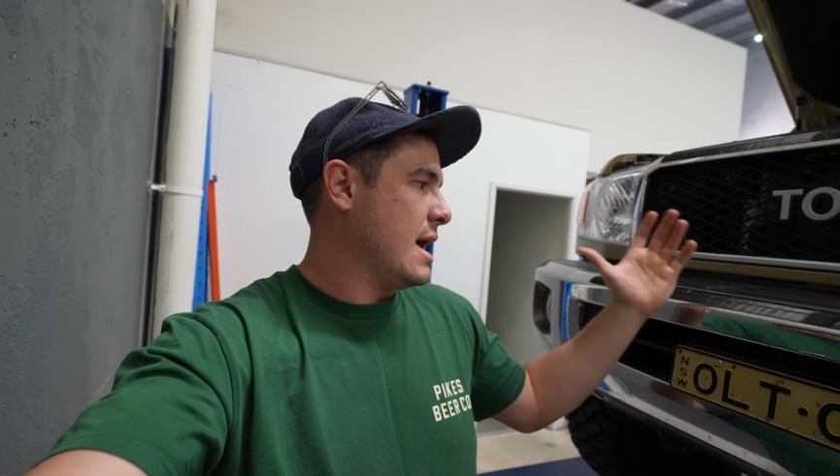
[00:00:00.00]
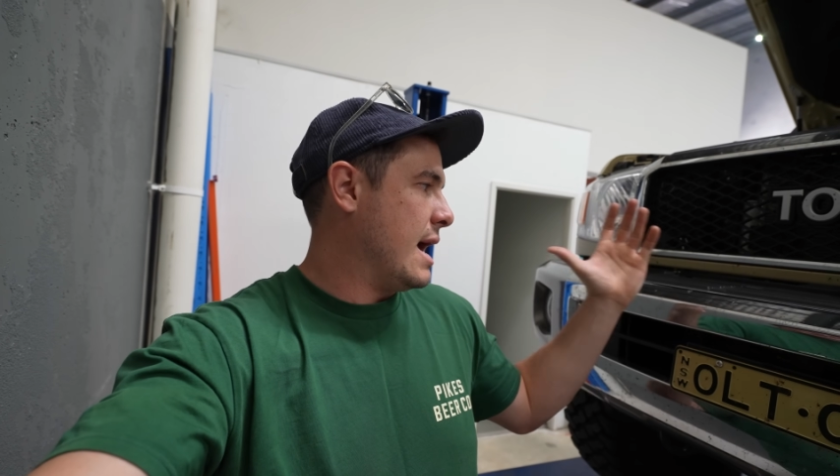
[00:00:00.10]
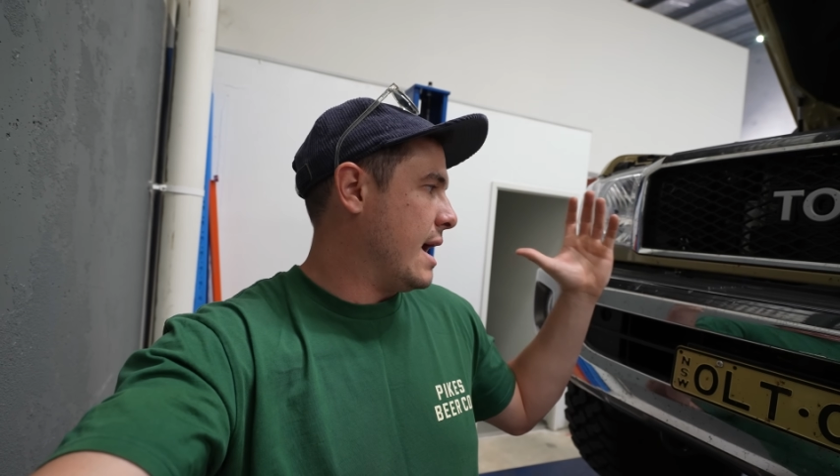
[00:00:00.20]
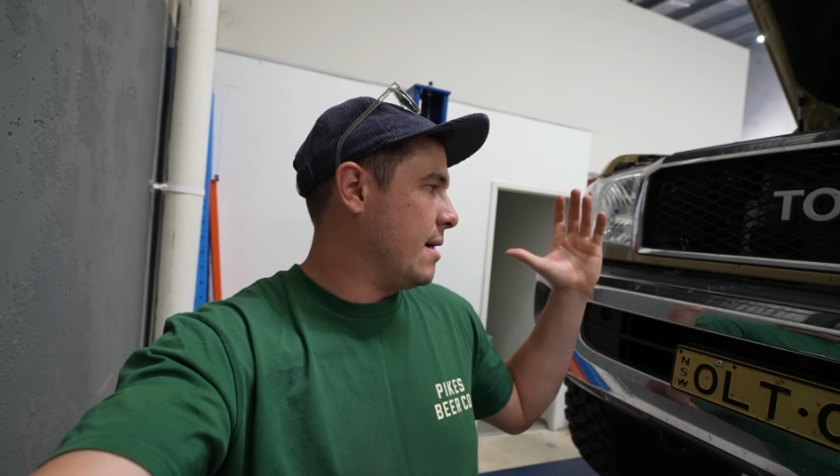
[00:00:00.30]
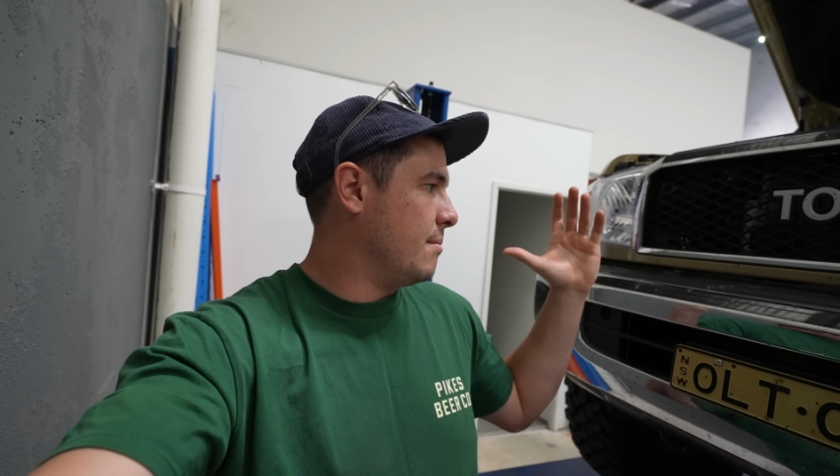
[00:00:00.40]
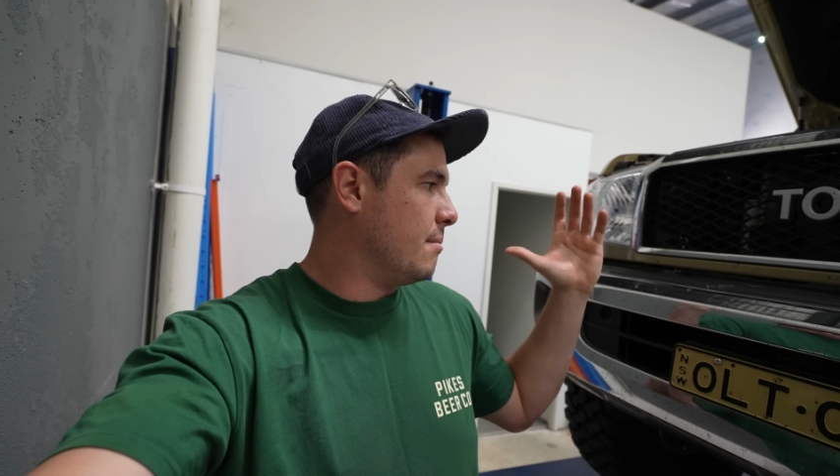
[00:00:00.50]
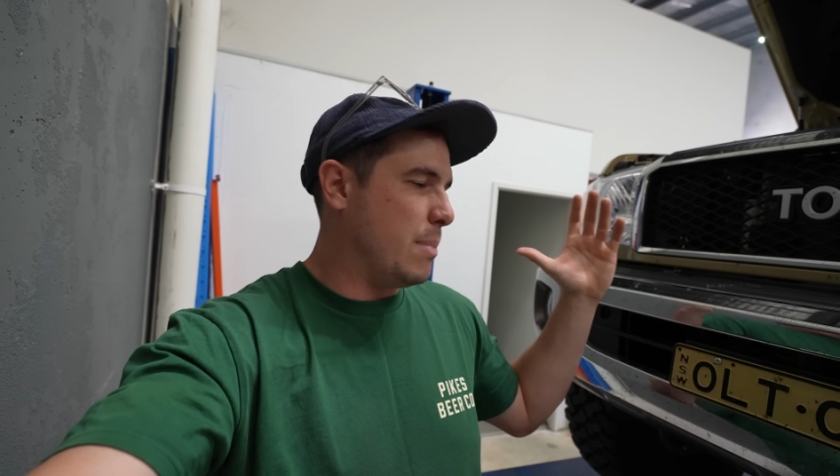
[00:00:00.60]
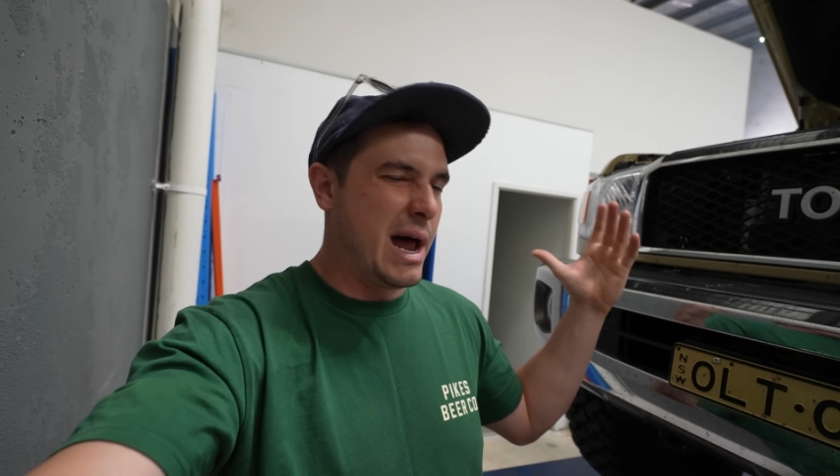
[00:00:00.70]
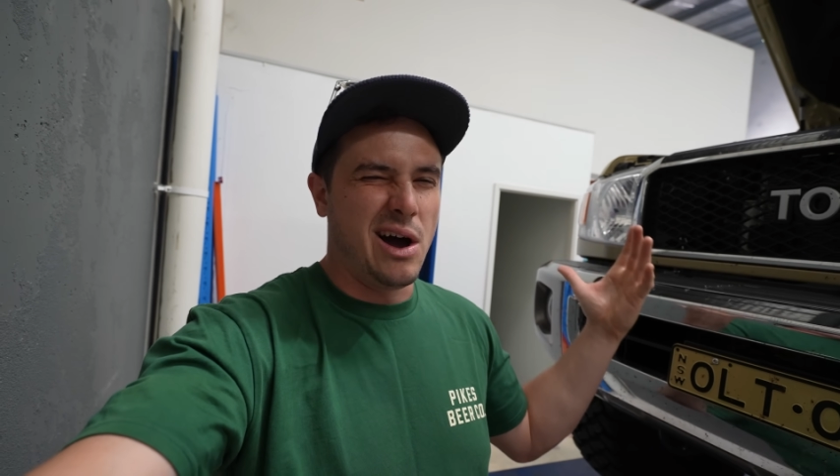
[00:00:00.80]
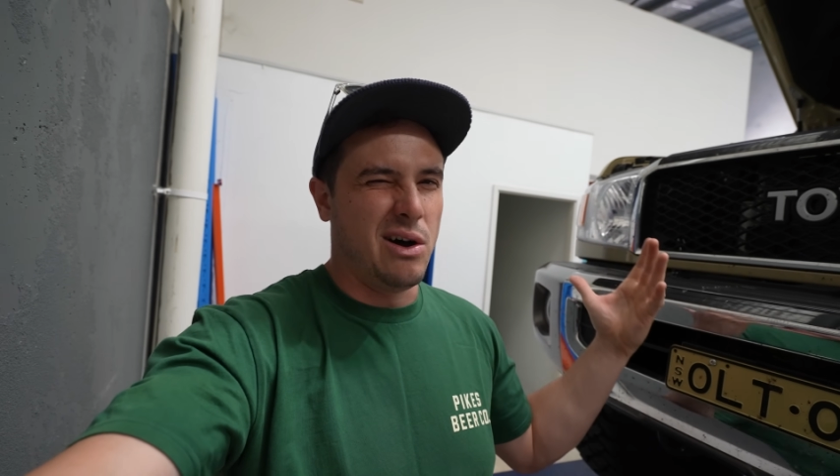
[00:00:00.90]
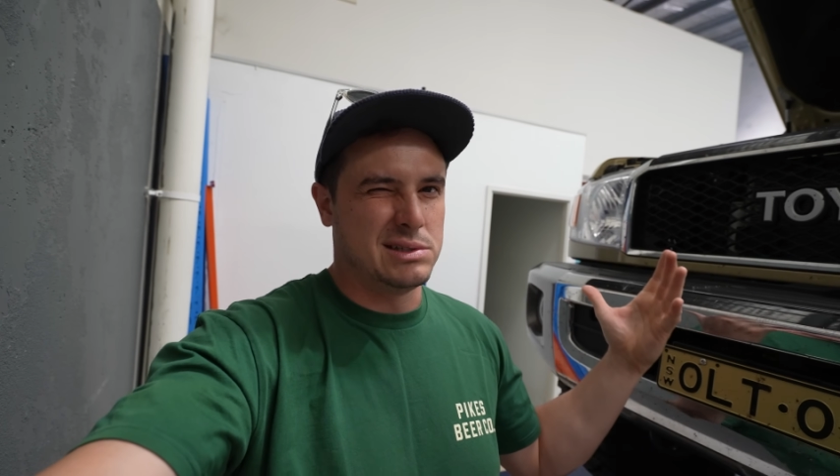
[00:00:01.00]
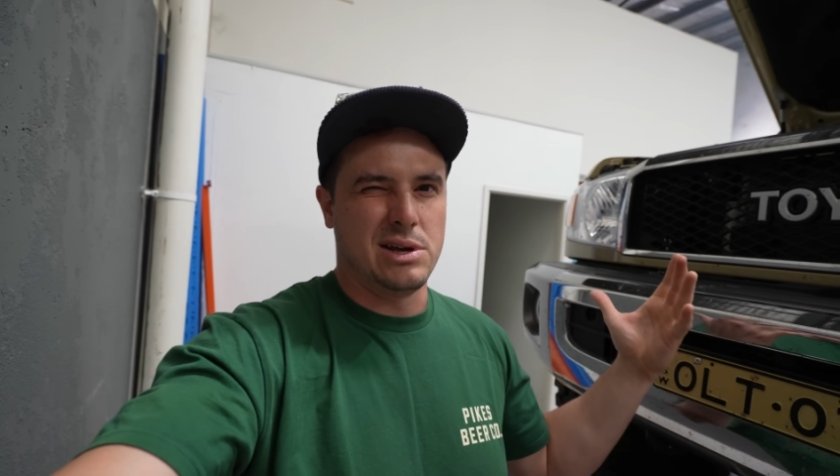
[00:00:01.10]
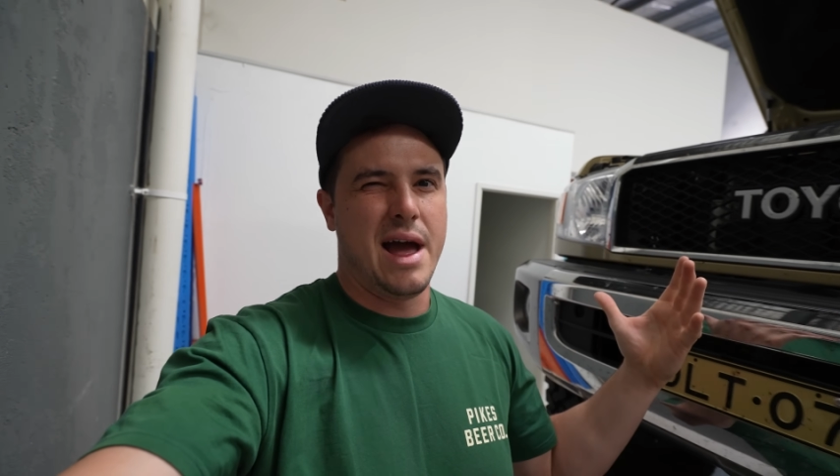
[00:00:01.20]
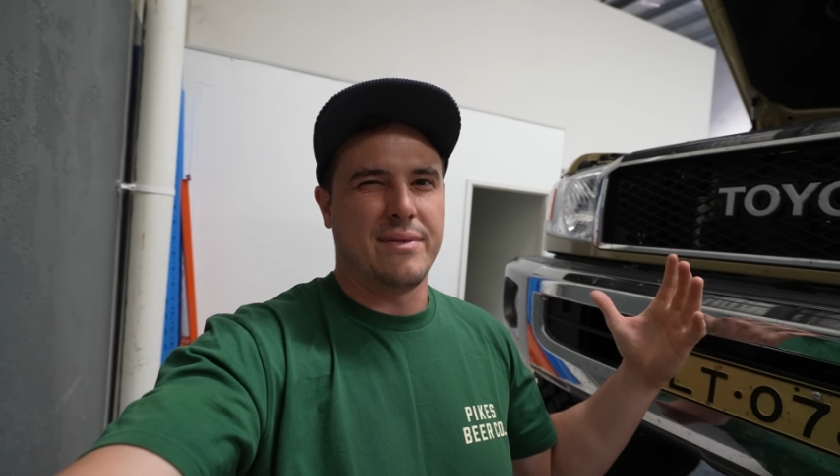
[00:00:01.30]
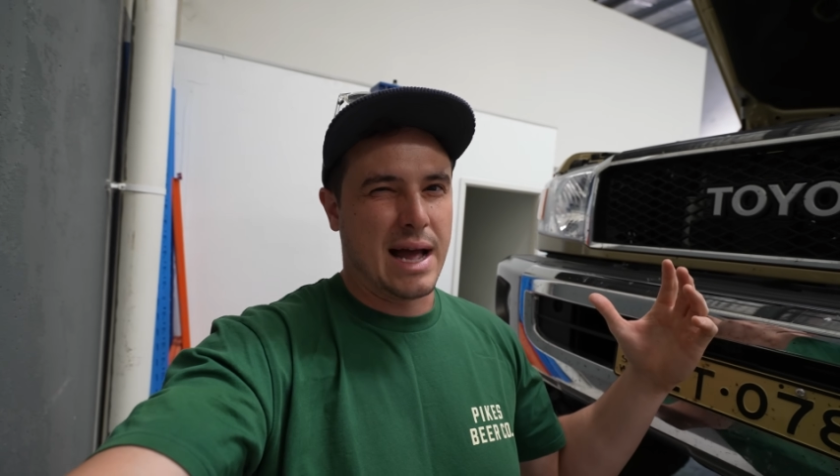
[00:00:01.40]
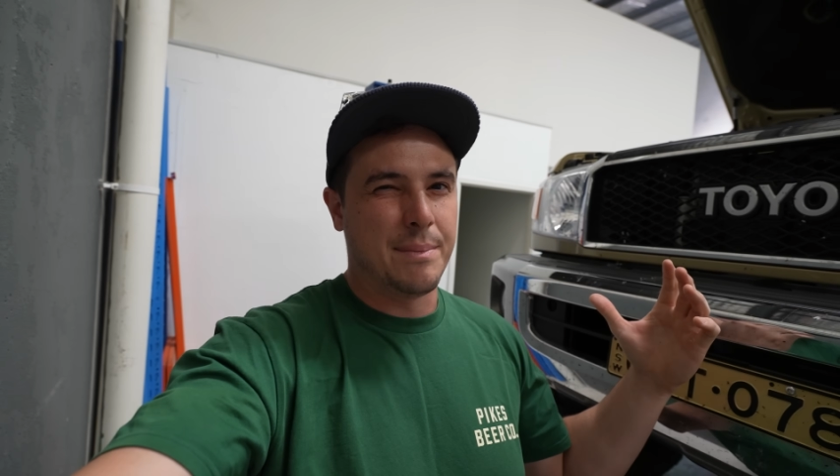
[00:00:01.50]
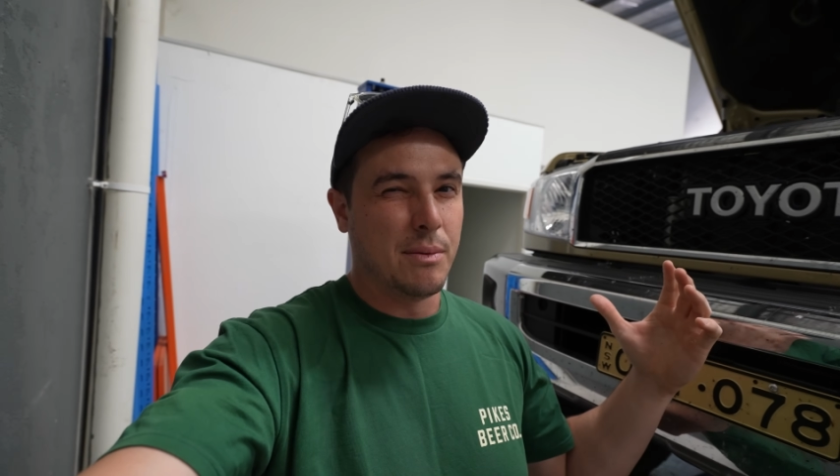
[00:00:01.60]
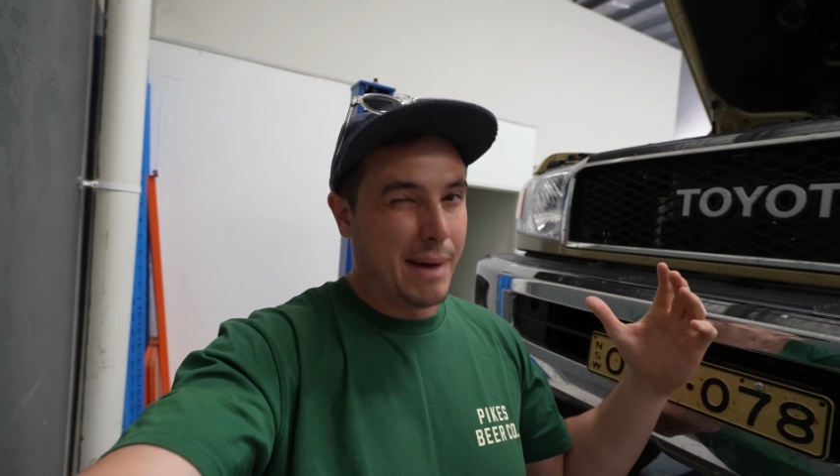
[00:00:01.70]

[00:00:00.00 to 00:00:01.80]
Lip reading: But I also have a couple of